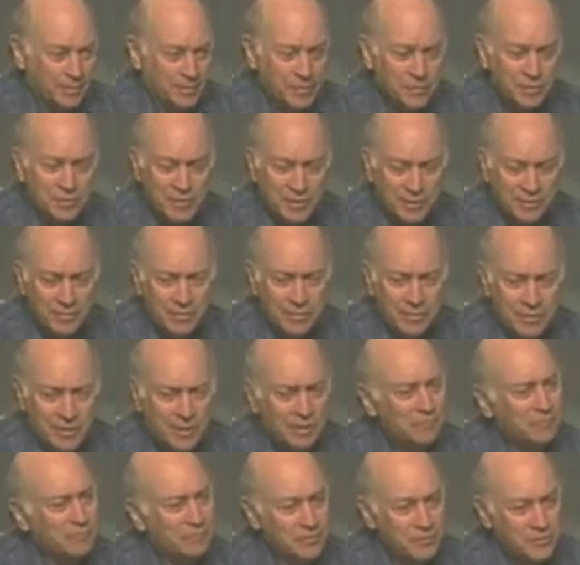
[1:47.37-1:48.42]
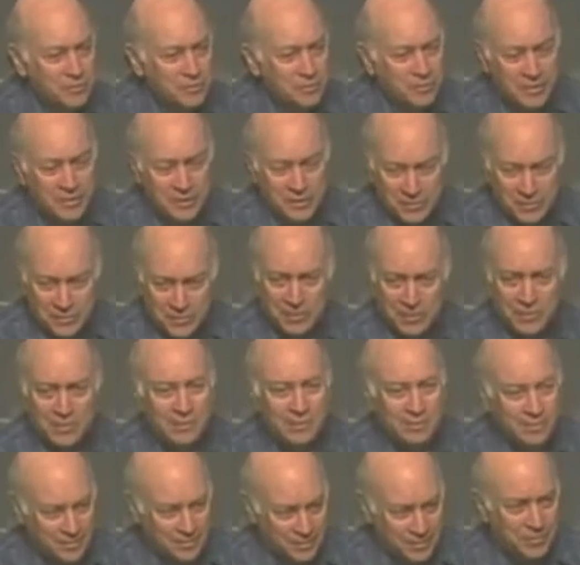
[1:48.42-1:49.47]
You never say, first do this,
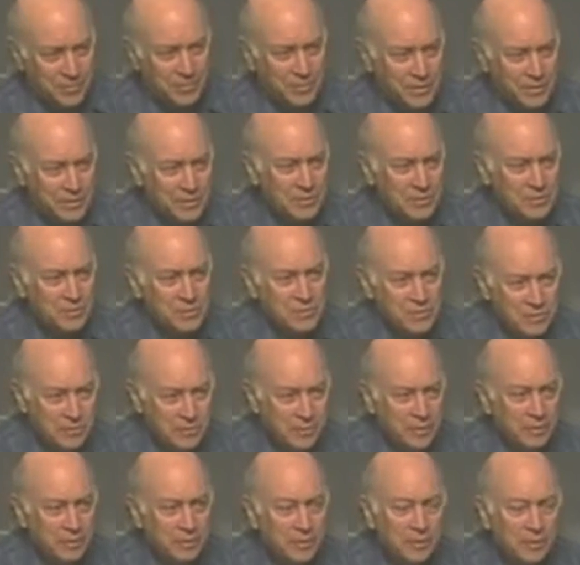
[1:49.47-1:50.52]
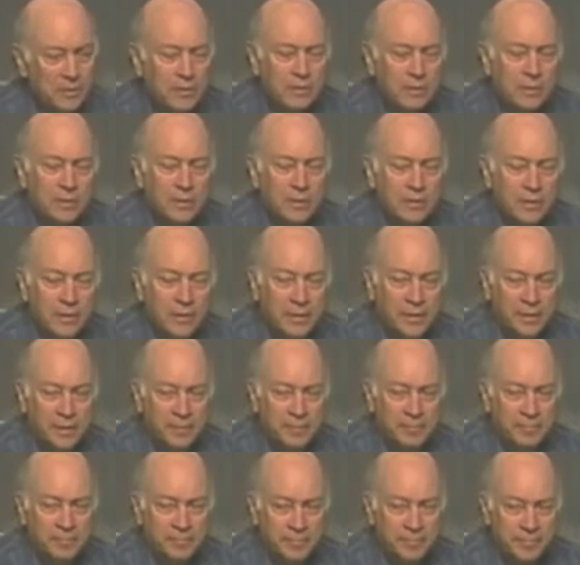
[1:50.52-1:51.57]
then do this, and so
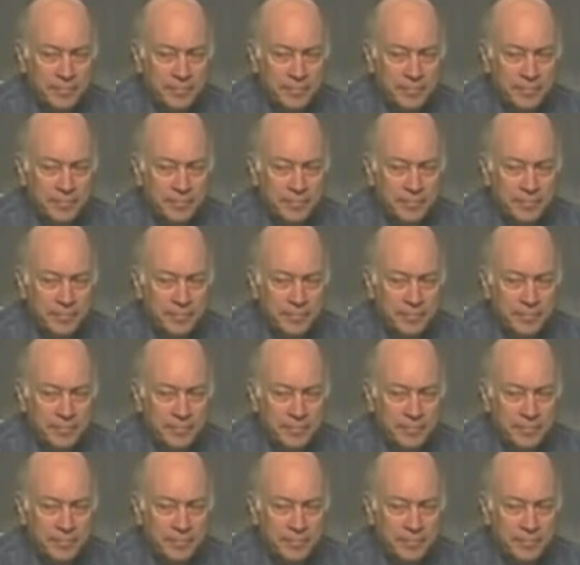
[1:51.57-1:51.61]
on.